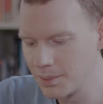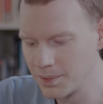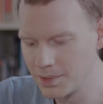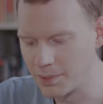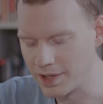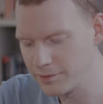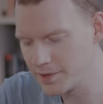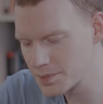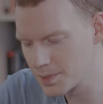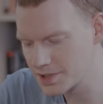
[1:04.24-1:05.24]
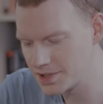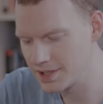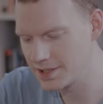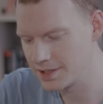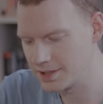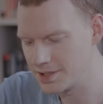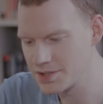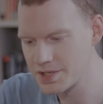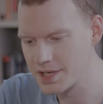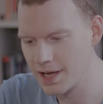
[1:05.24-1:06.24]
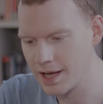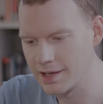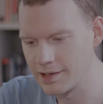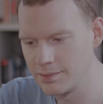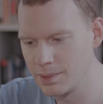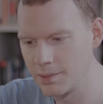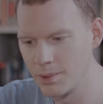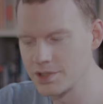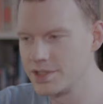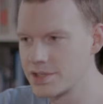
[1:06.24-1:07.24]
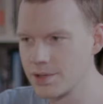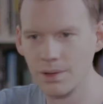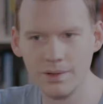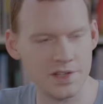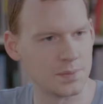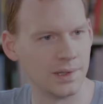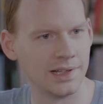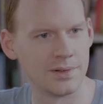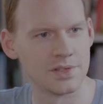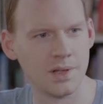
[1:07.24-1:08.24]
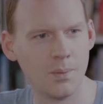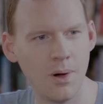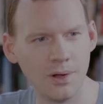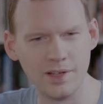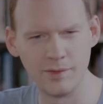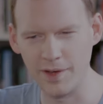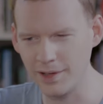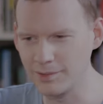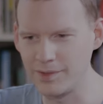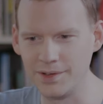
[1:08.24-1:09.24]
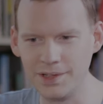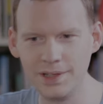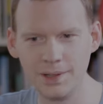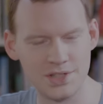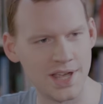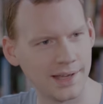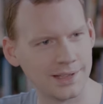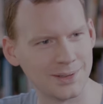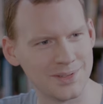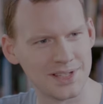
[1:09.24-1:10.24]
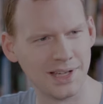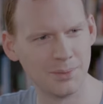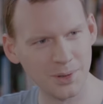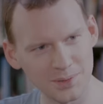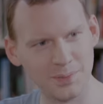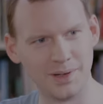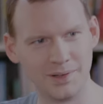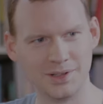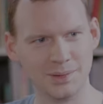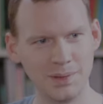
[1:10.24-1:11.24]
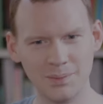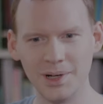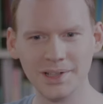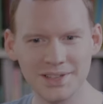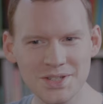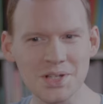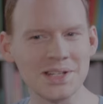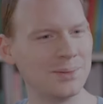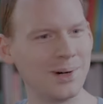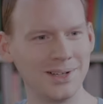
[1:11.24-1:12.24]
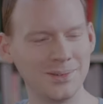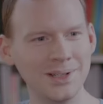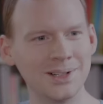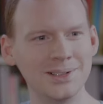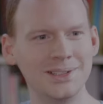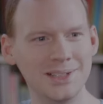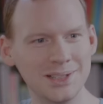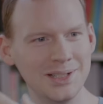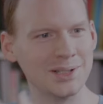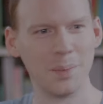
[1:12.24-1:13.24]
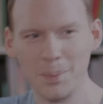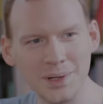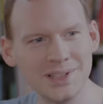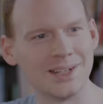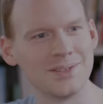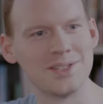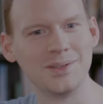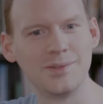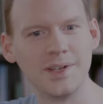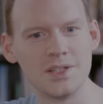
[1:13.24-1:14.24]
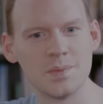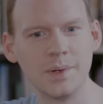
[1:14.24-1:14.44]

So, I mean, when I first worked at the, at the agency, I kind of when I walked in and saw all of these printouts on the wall, it felt very low tech. I was like, what? You know, we work digitally. Why have we got you know printouts of things?